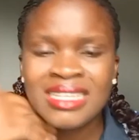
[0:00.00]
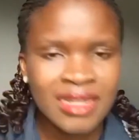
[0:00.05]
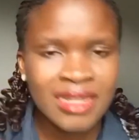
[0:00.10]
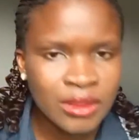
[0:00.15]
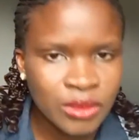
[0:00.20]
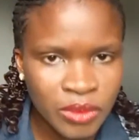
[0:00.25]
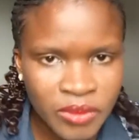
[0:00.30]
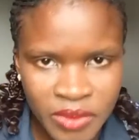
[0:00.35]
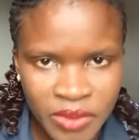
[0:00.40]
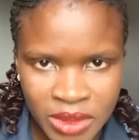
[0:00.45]
out
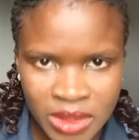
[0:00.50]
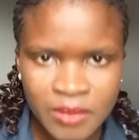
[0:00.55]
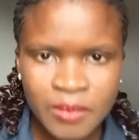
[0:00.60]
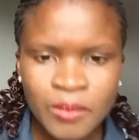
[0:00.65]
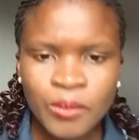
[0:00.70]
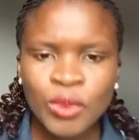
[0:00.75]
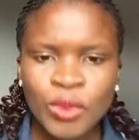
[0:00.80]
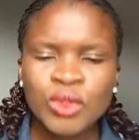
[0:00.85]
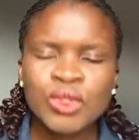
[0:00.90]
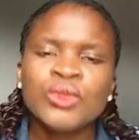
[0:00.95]
of it.
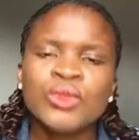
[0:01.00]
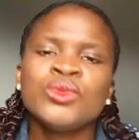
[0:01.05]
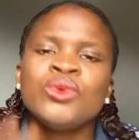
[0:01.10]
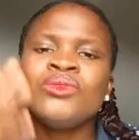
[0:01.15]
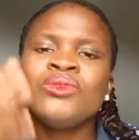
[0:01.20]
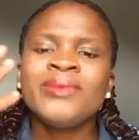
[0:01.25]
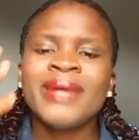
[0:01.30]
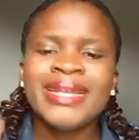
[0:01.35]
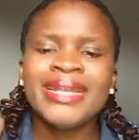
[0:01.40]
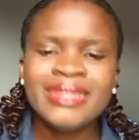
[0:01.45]
So don't
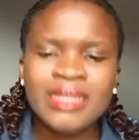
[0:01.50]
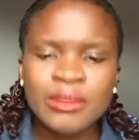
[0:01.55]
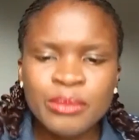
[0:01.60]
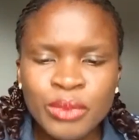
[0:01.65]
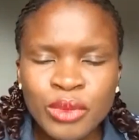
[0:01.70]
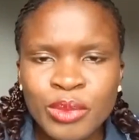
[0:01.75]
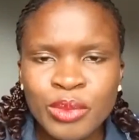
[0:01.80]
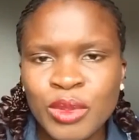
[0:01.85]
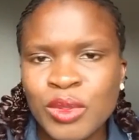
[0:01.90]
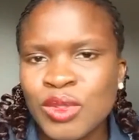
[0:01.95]
write a book
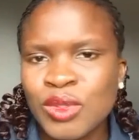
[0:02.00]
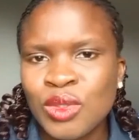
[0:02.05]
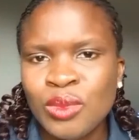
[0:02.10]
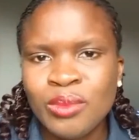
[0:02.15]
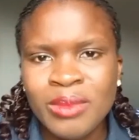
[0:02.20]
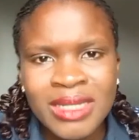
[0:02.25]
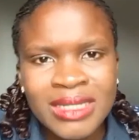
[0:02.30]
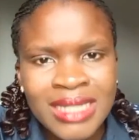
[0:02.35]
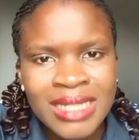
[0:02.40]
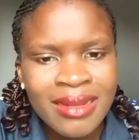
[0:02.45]
because your
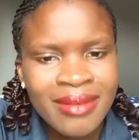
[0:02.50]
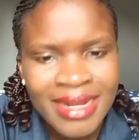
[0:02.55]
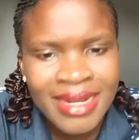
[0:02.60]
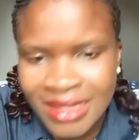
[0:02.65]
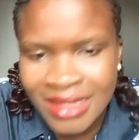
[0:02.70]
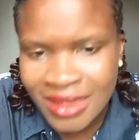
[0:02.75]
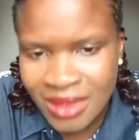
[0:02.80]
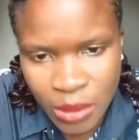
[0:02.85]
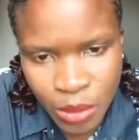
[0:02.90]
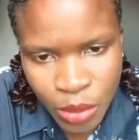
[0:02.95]
mates are
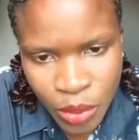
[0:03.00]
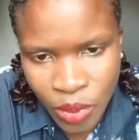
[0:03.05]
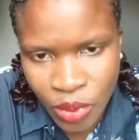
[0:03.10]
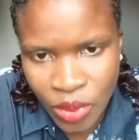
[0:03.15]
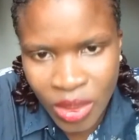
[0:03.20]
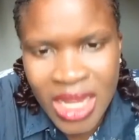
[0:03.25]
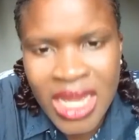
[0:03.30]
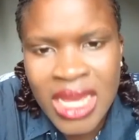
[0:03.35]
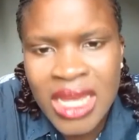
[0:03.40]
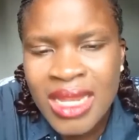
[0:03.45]
writing a book.
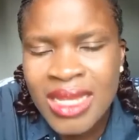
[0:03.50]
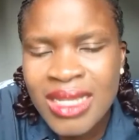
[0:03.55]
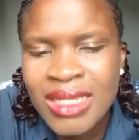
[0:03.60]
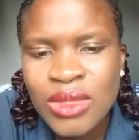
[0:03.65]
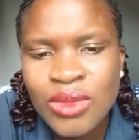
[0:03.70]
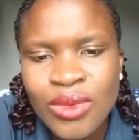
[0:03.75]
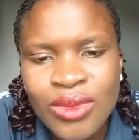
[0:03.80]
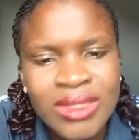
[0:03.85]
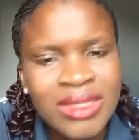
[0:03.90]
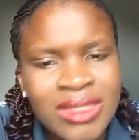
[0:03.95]
It is
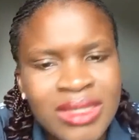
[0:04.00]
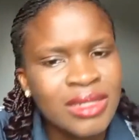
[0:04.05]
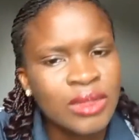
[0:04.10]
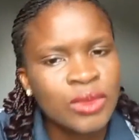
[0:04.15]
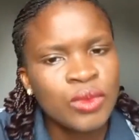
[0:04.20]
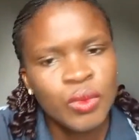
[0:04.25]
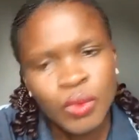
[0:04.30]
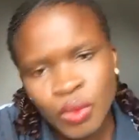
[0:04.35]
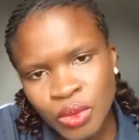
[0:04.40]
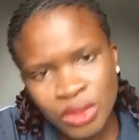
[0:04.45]
not
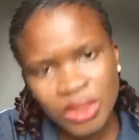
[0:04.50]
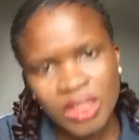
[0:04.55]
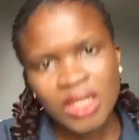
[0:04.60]
good.